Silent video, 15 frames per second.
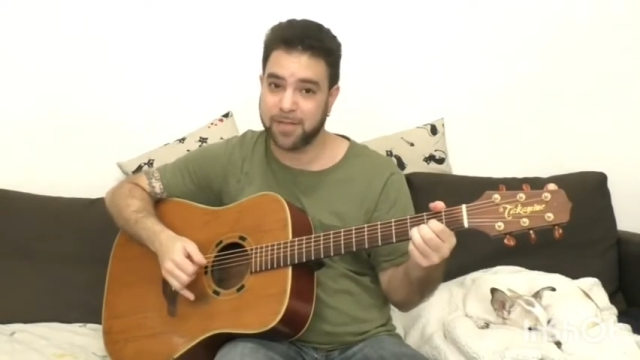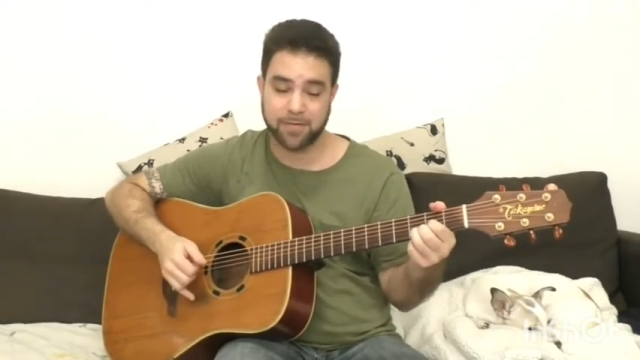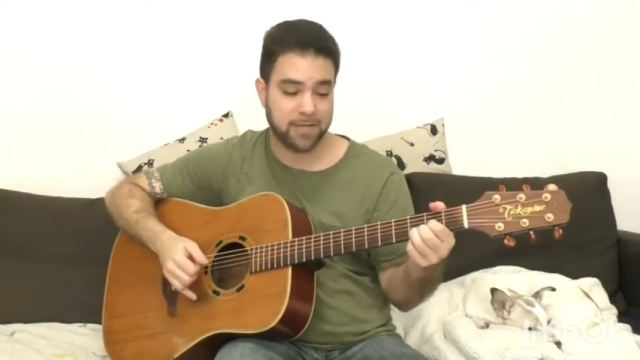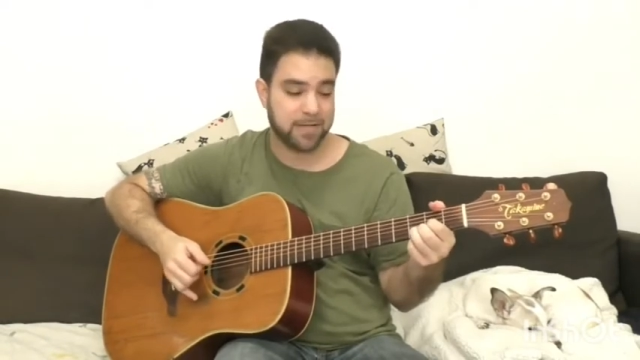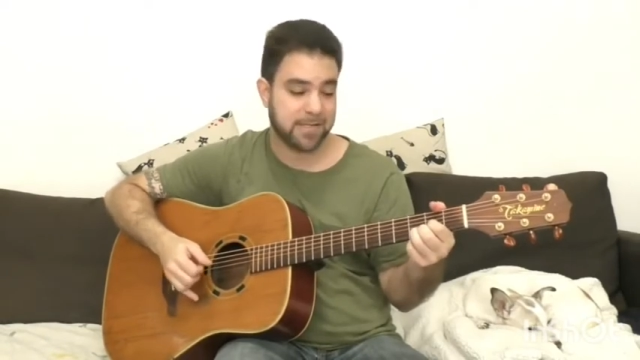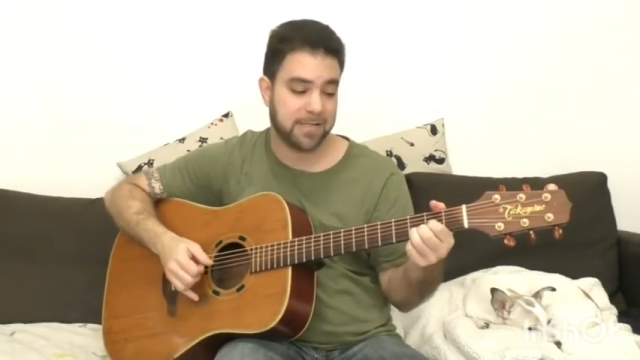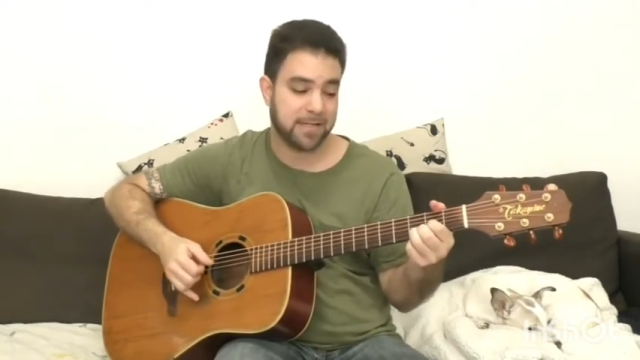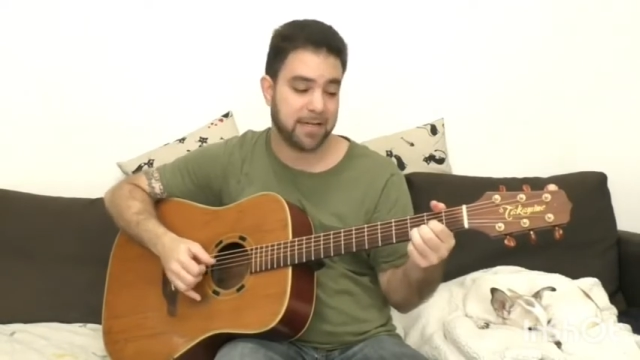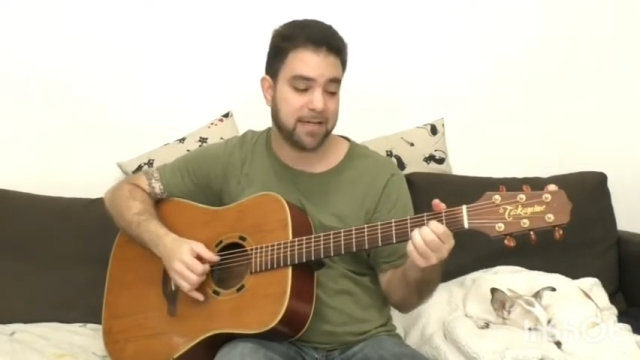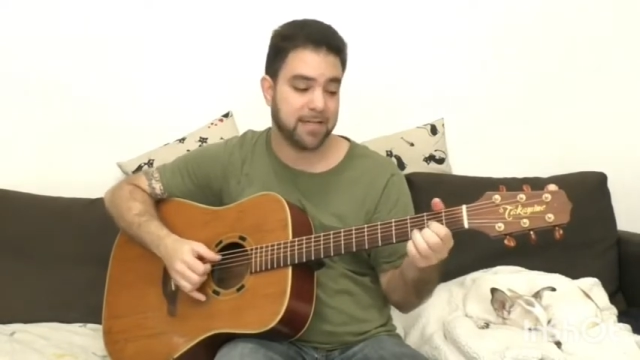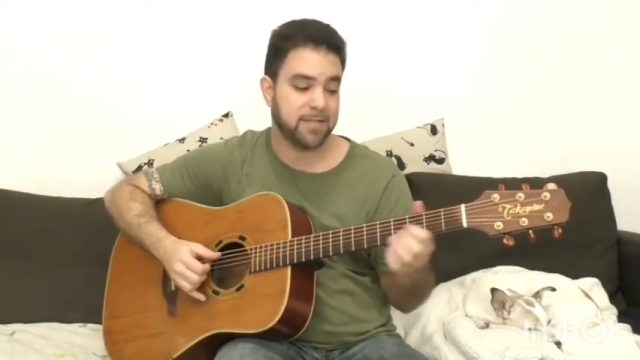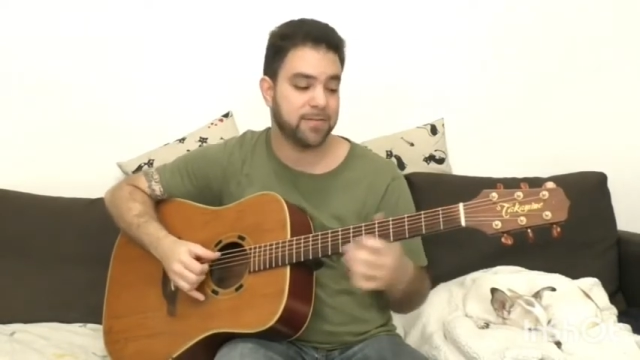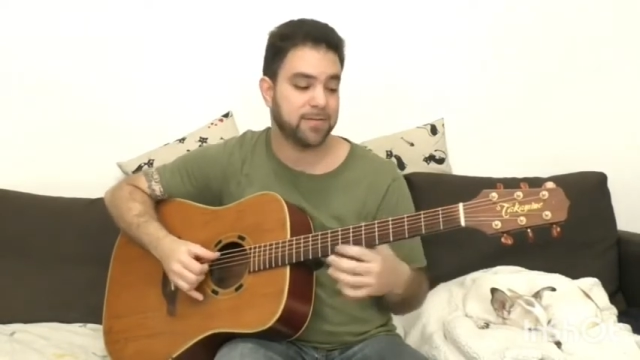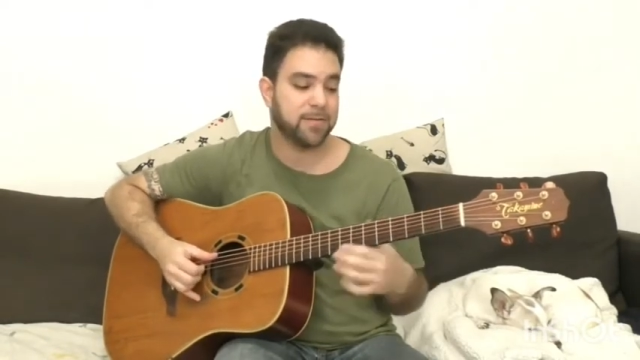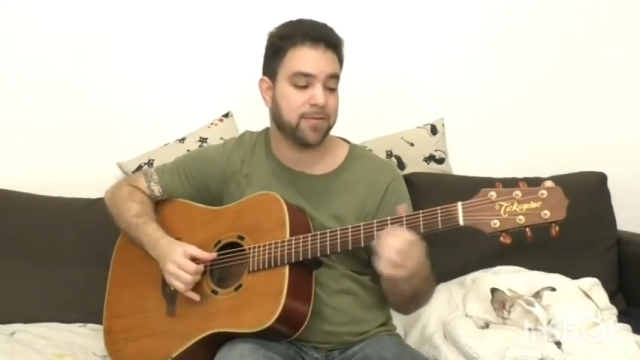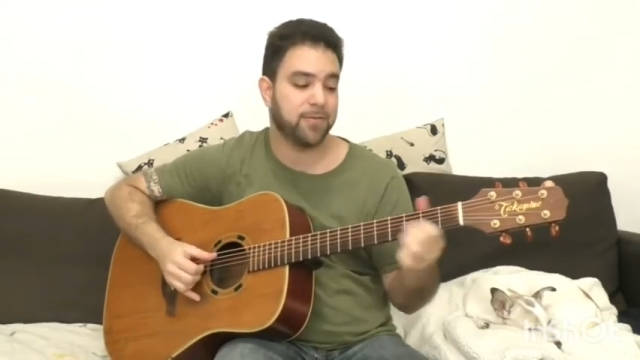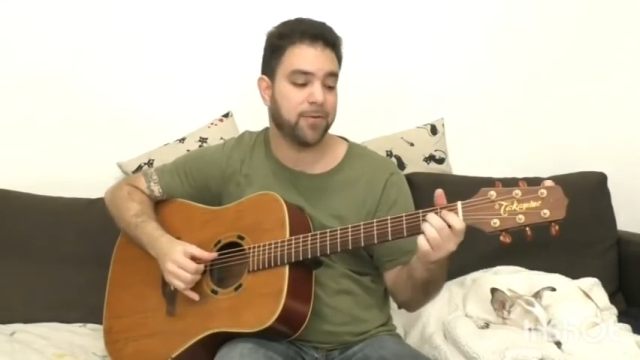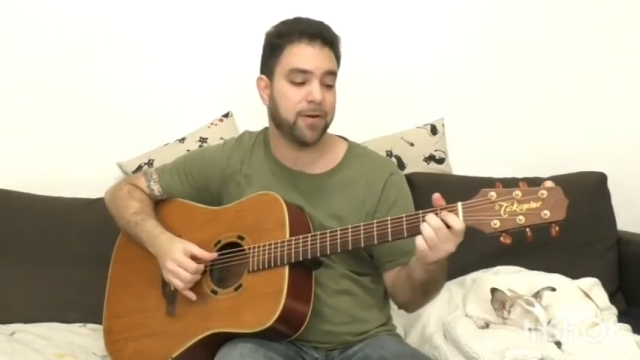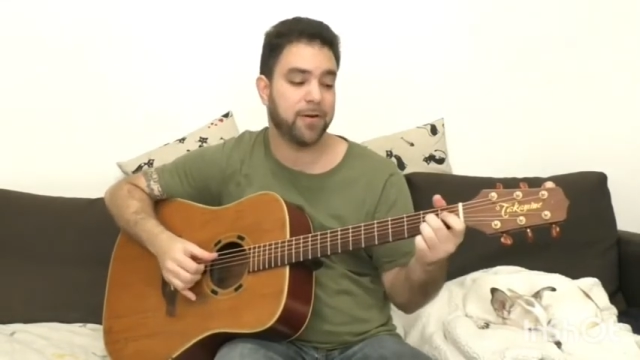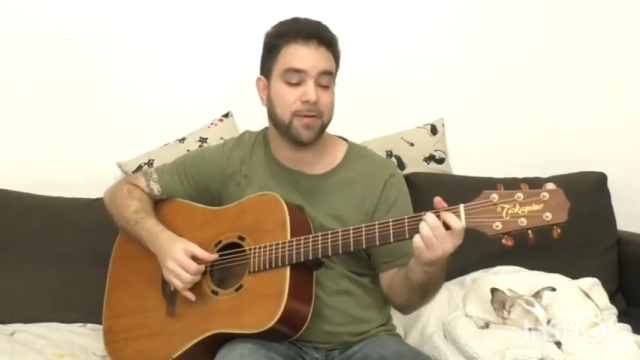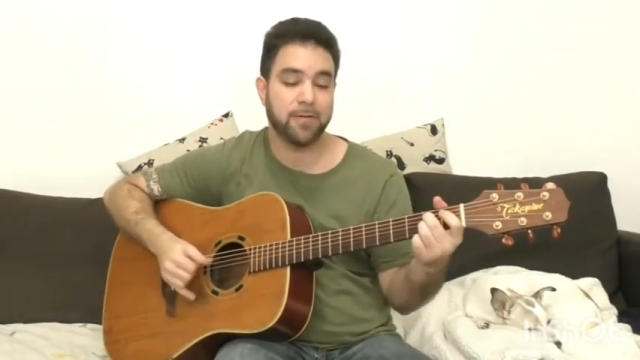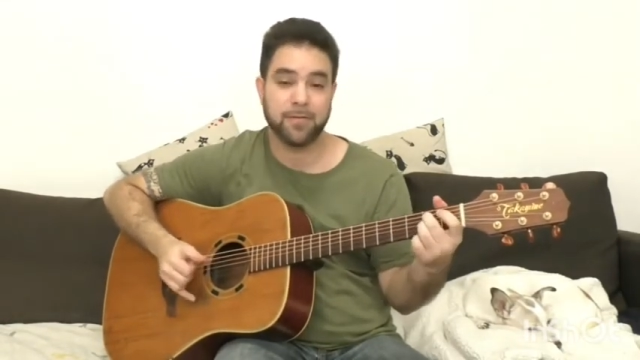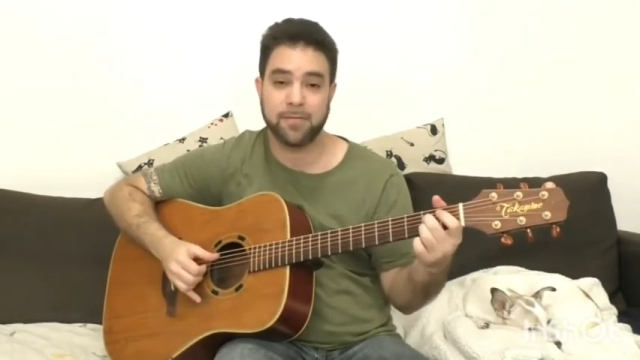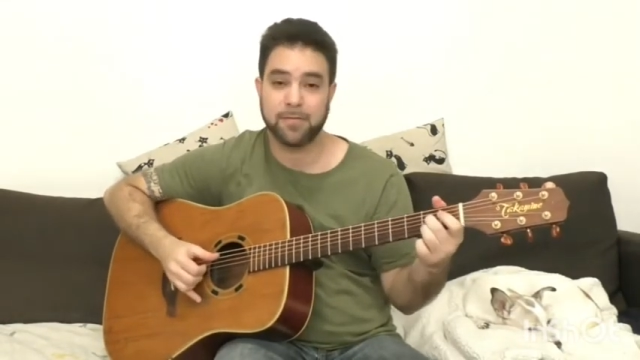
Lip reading: you can slide into the chord.